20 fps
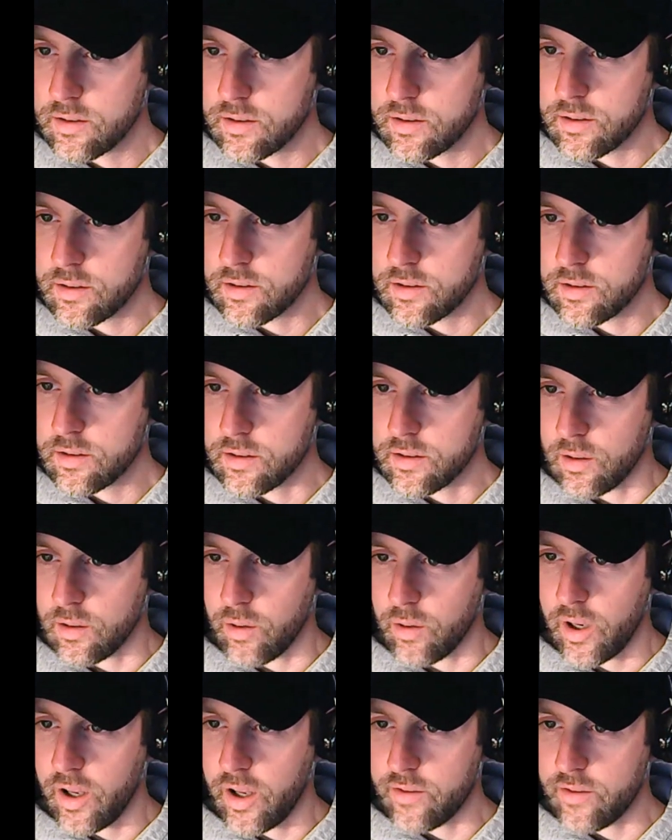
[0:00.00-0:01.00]

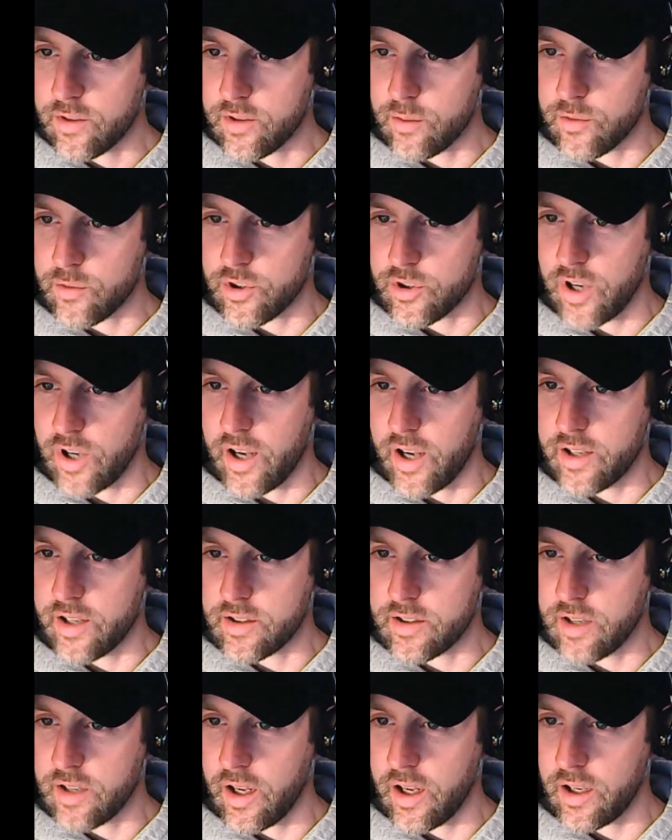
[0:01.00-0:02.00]
Don't I have some giant
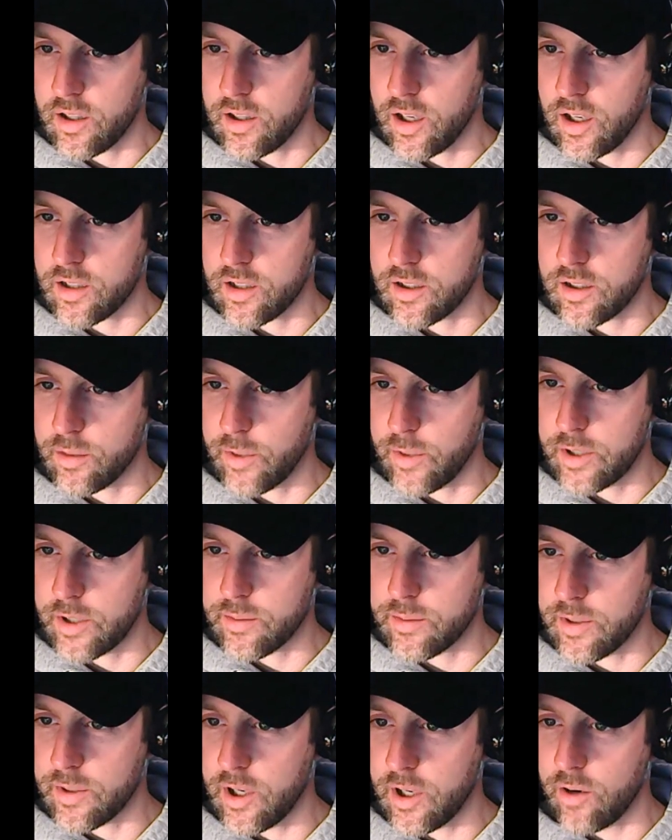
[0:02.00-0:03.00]
tank locked in the
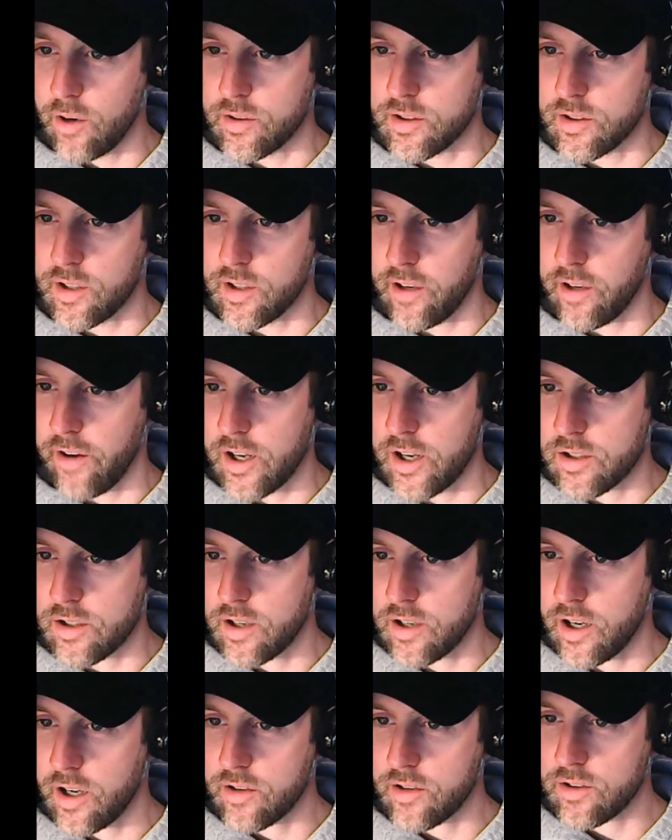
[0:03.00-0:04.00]
basement? No, it's in the garage,
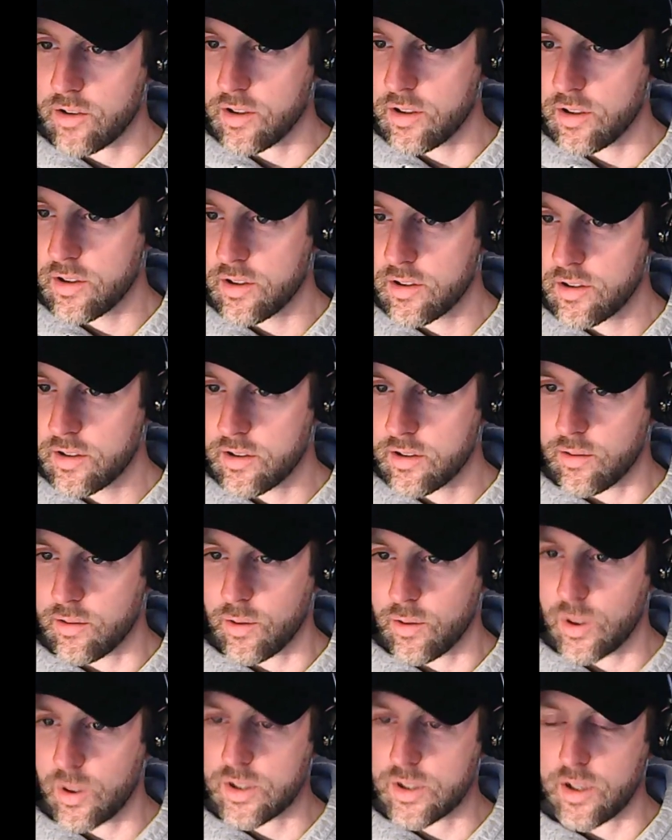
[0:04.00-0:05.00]
actually.
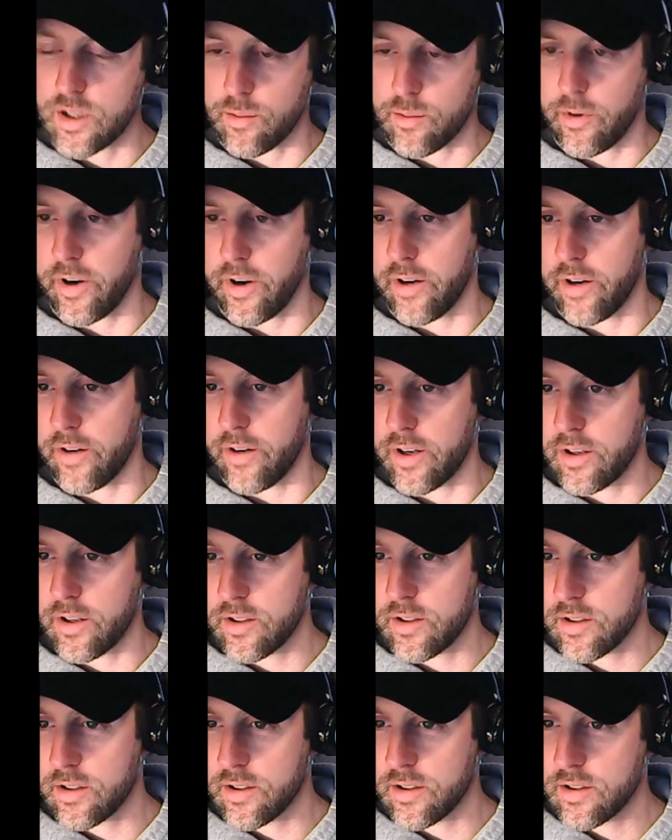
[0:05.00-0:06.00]
What's up, Gregory?
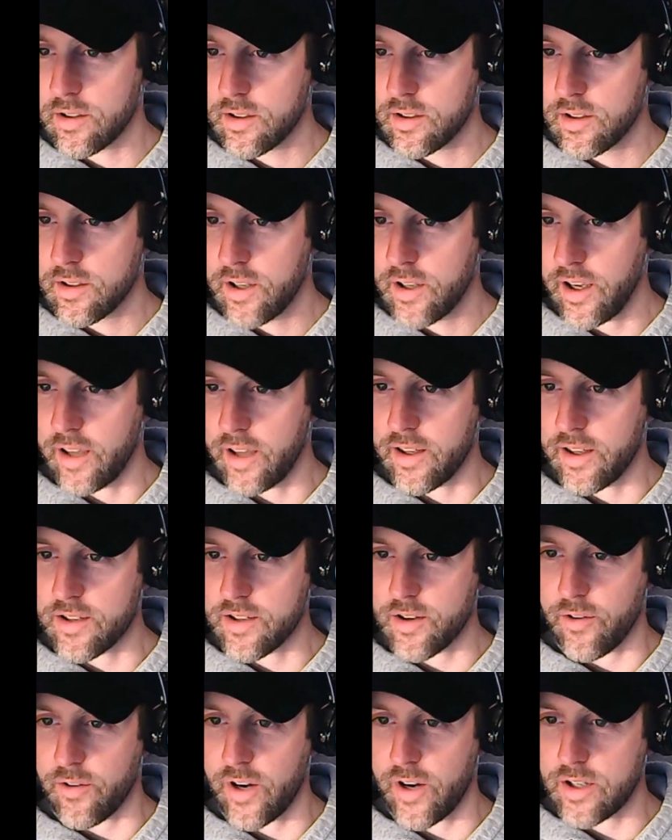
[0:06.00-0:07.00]
Hey, there's
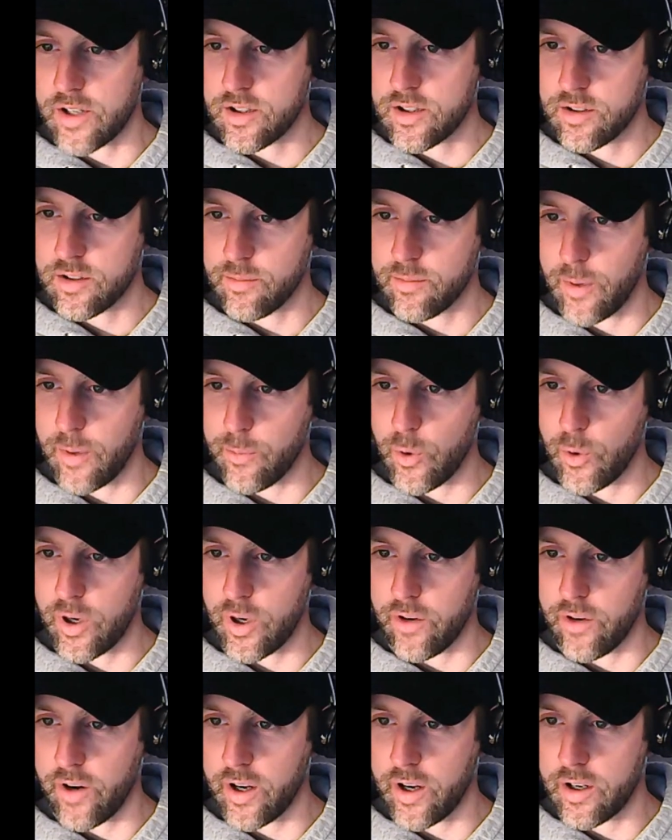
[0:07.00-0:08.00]
a wrench, my boy
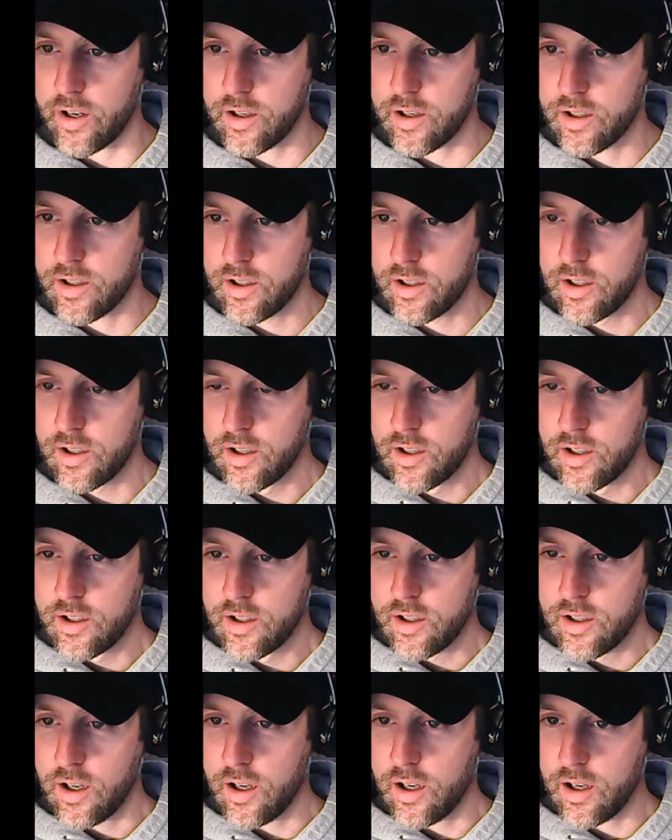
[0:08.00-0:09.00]
Greg.
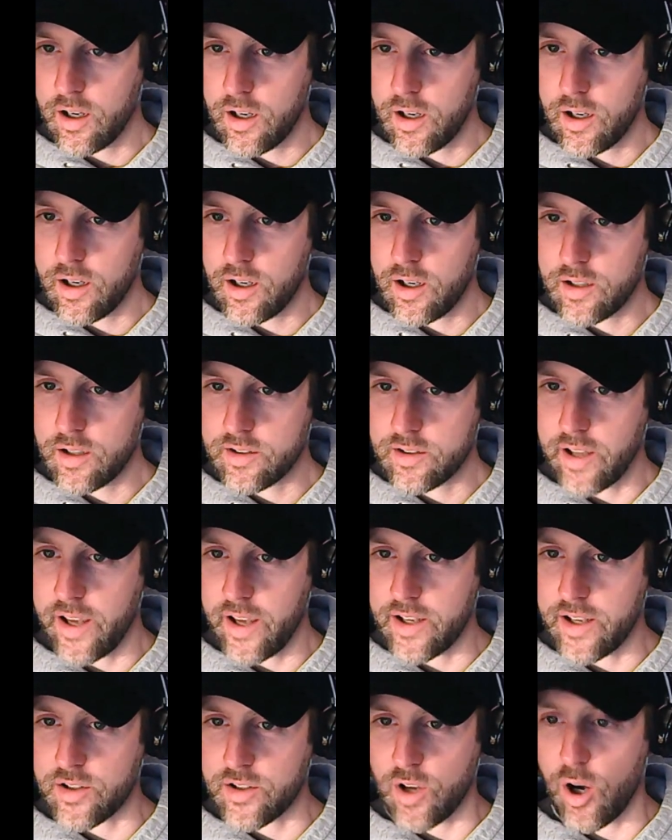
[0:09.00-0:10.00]

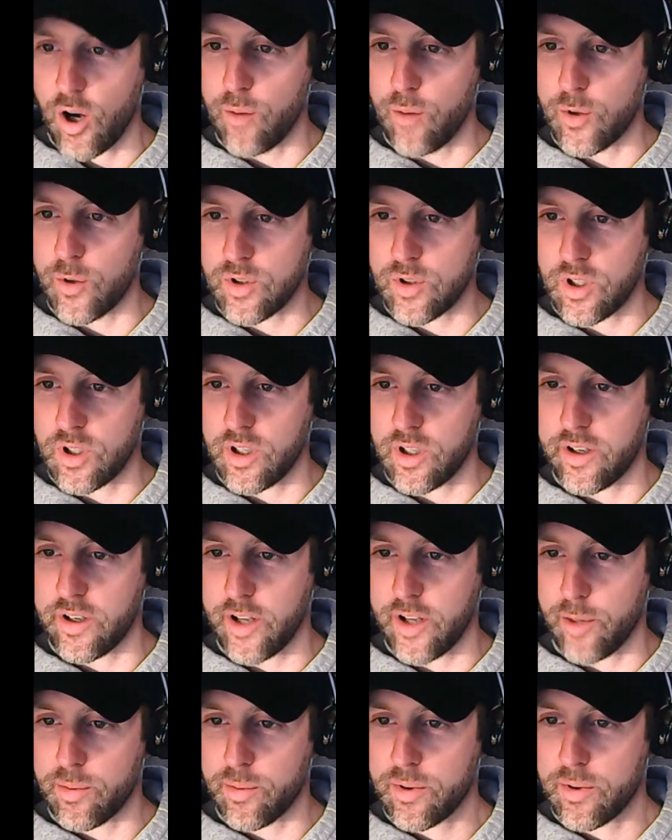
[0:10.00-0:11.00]
Tank is almost cleared
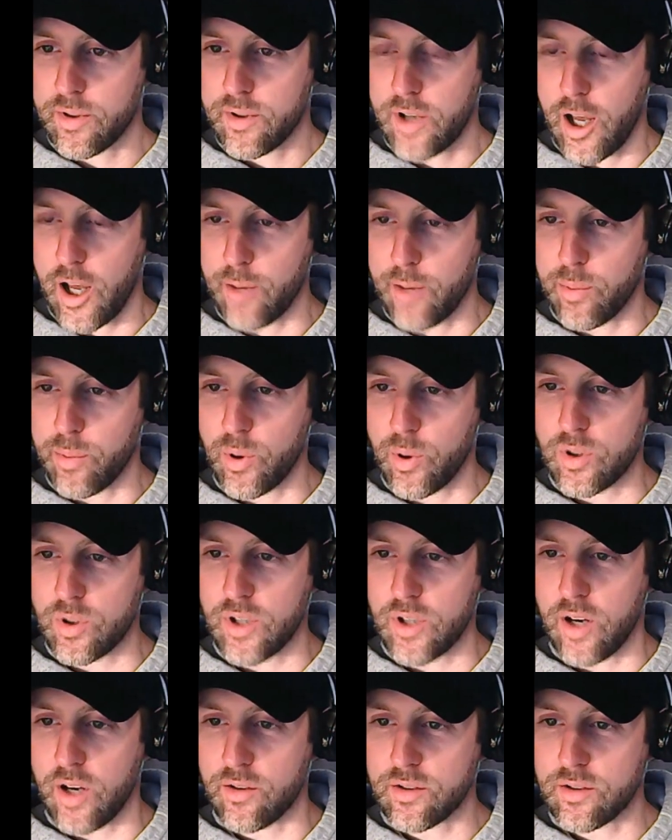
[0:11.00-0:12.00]
up. I pulled
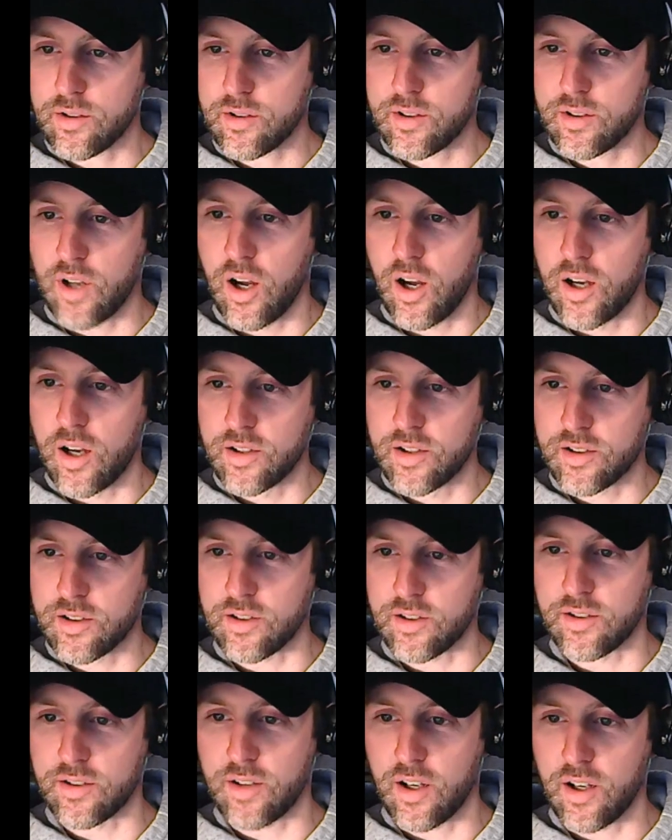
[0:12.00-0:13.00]
out tons
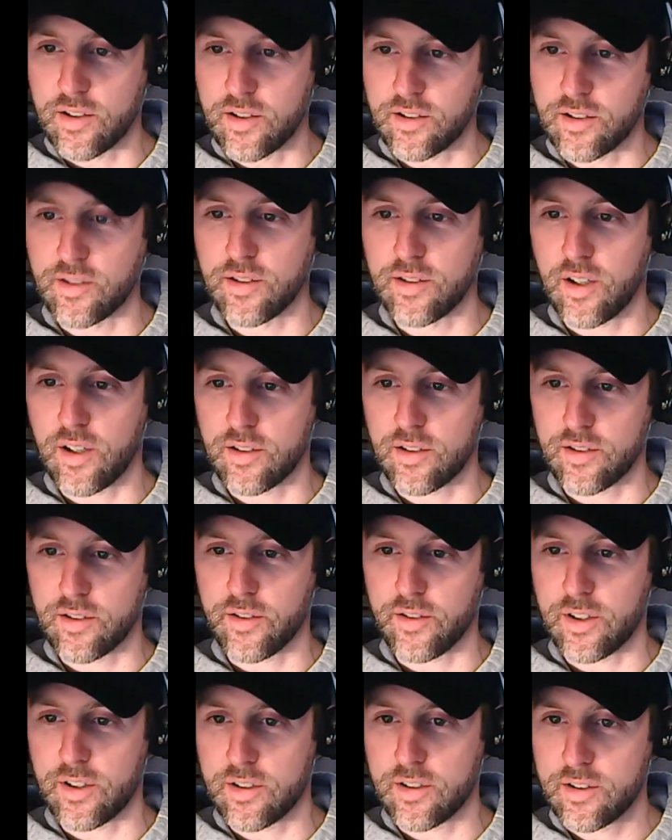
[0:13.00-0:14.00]
and tons and tons of
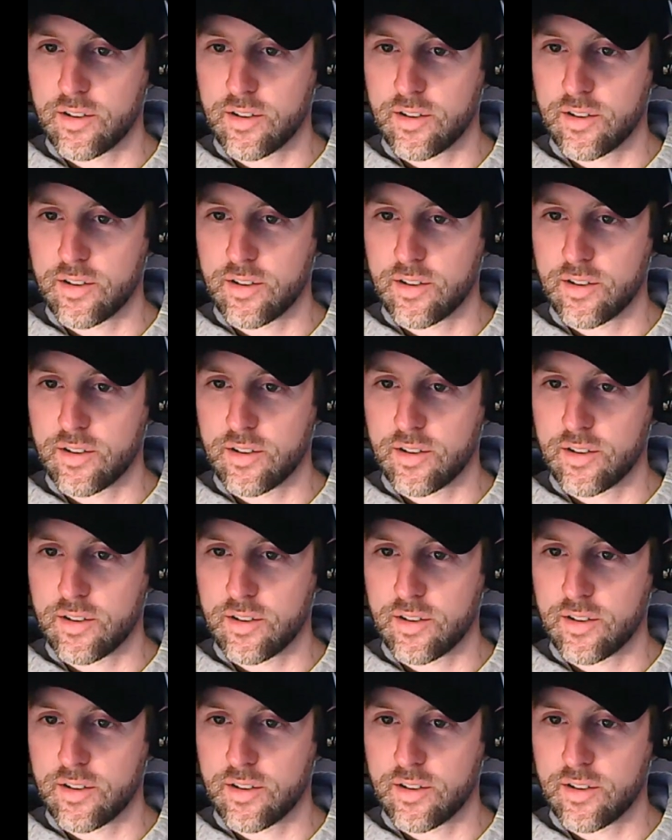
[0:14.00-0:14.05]
it.